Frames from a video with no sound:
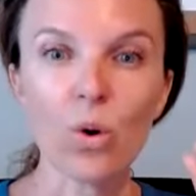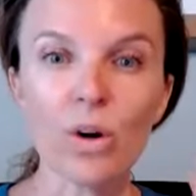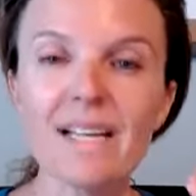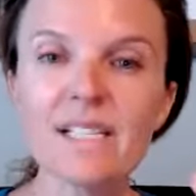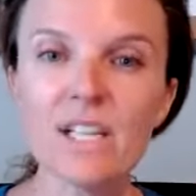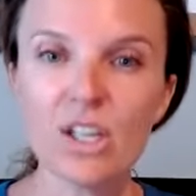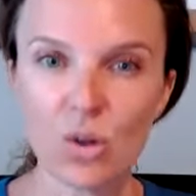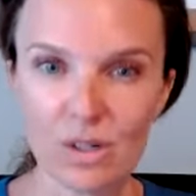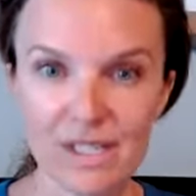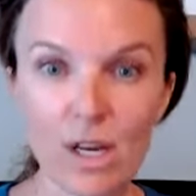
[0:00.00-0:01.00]

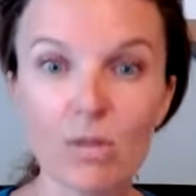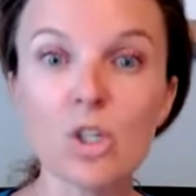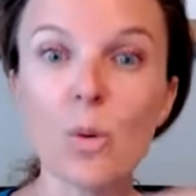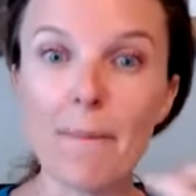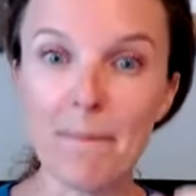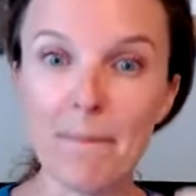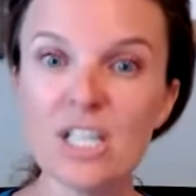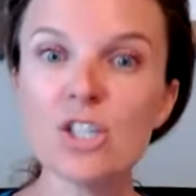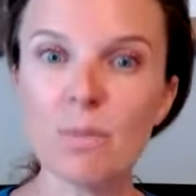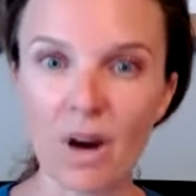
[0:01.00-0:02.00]
orienting yourself to a
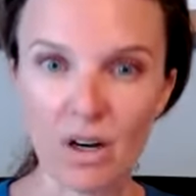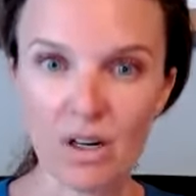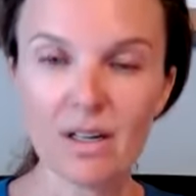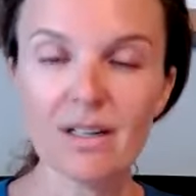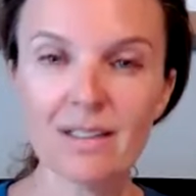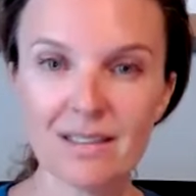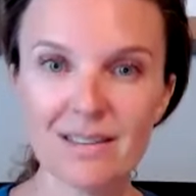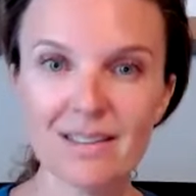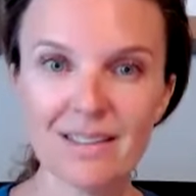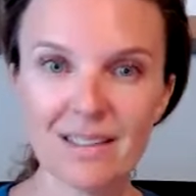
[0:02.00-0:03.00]
benchmark
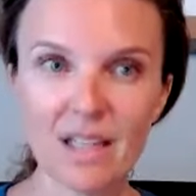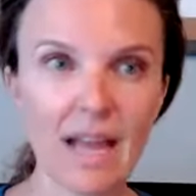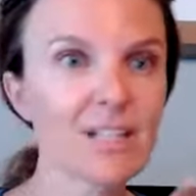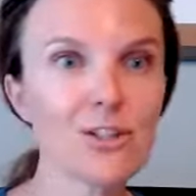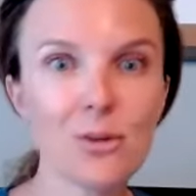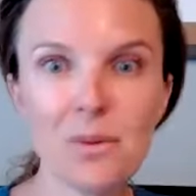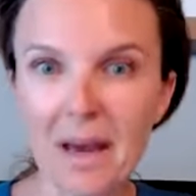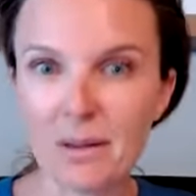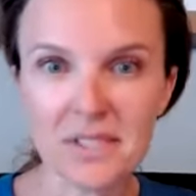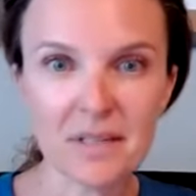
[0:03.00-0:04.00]
like
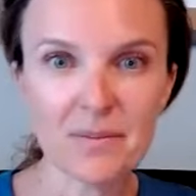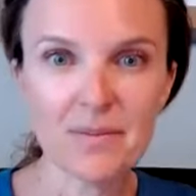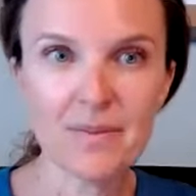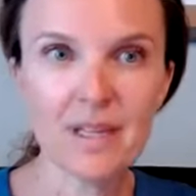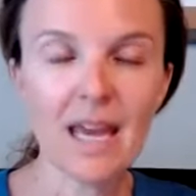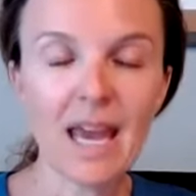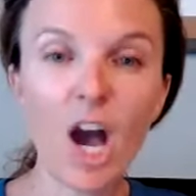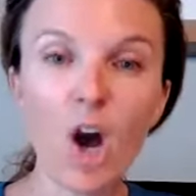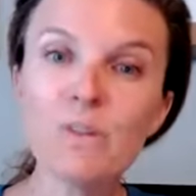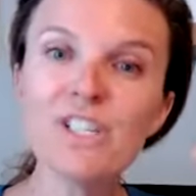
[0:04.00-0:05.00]
2000
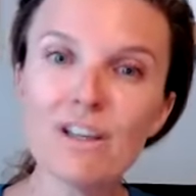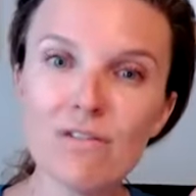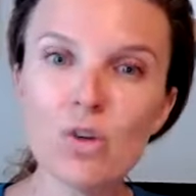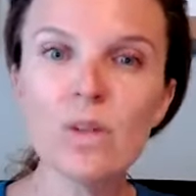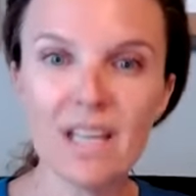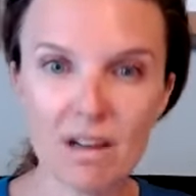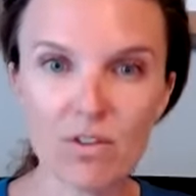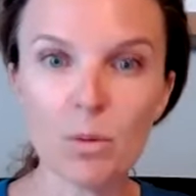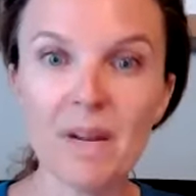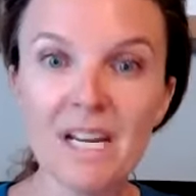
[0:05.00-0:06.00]
helps give you the
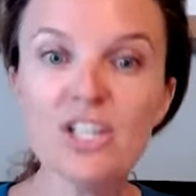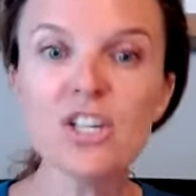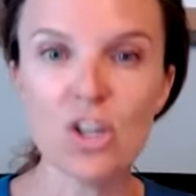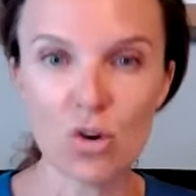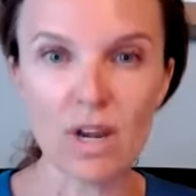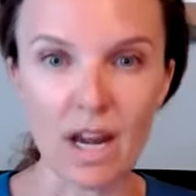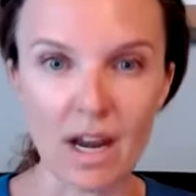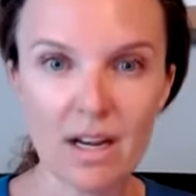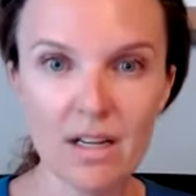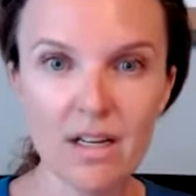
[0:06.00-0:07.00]
information you
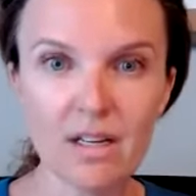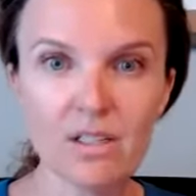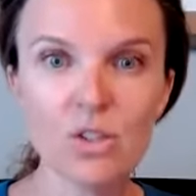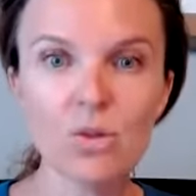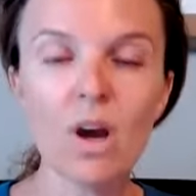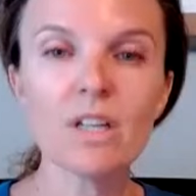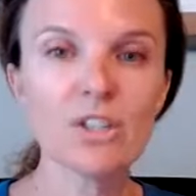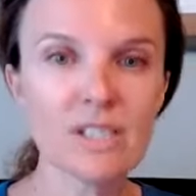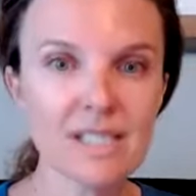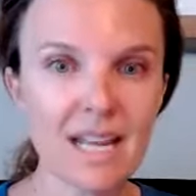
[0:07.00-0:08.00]
need to
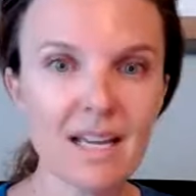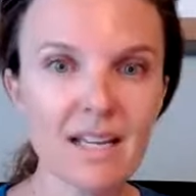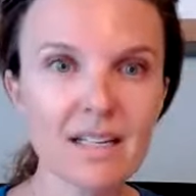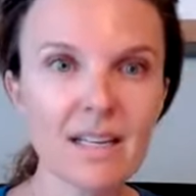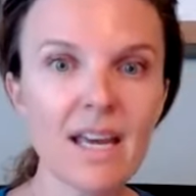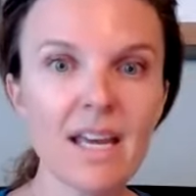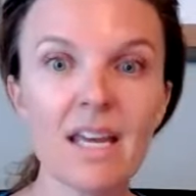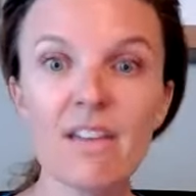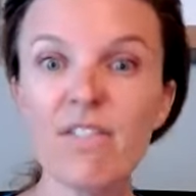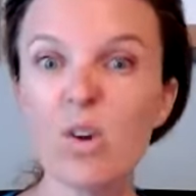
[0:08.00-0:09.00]
understand
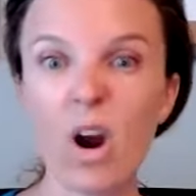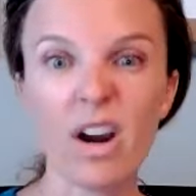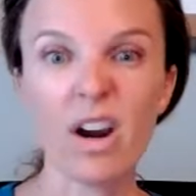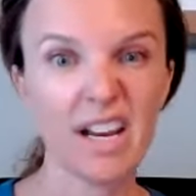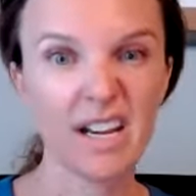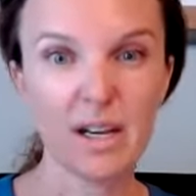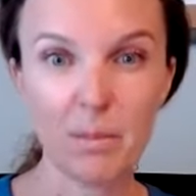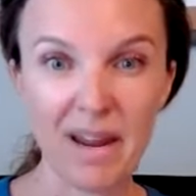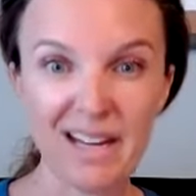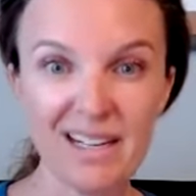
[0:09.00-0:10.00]
if you are
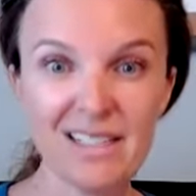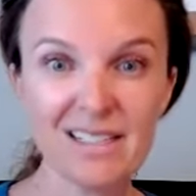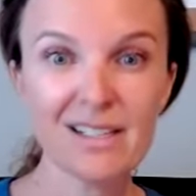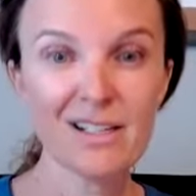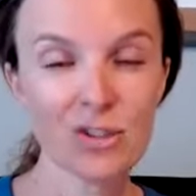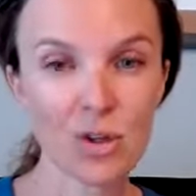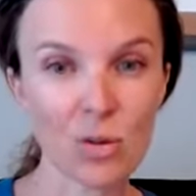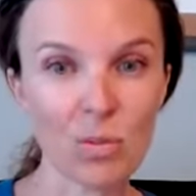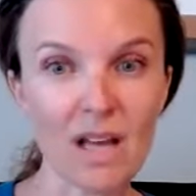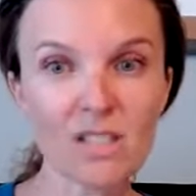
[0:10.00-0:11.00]
in maintenance,
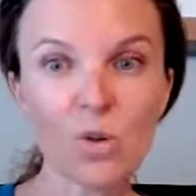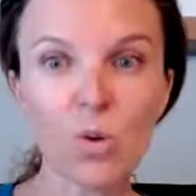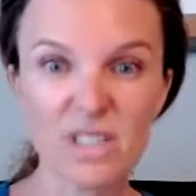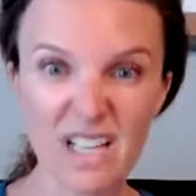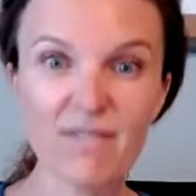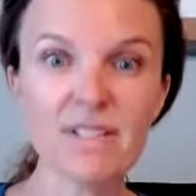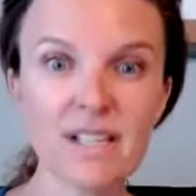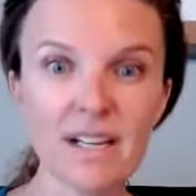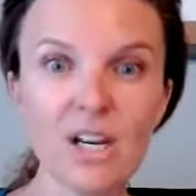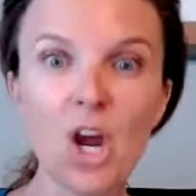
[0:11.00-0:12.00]
surplus, or
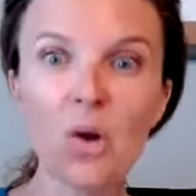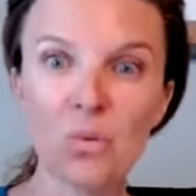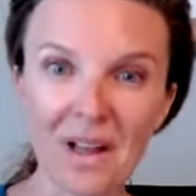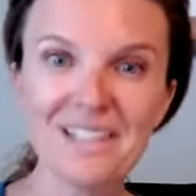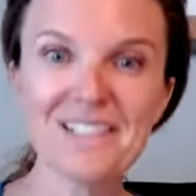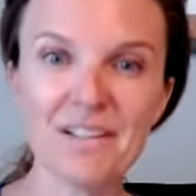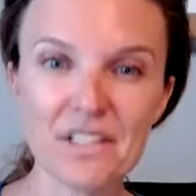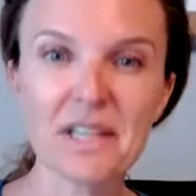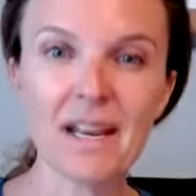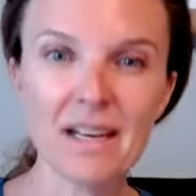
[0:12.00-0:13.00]
deficit
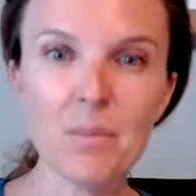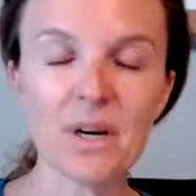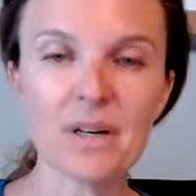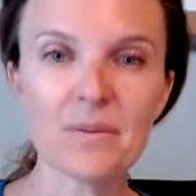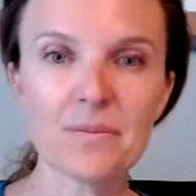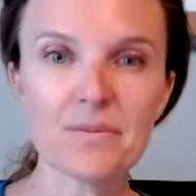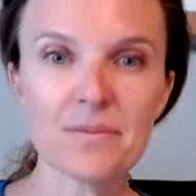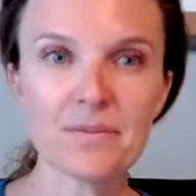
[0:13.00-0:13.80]
relative to that number.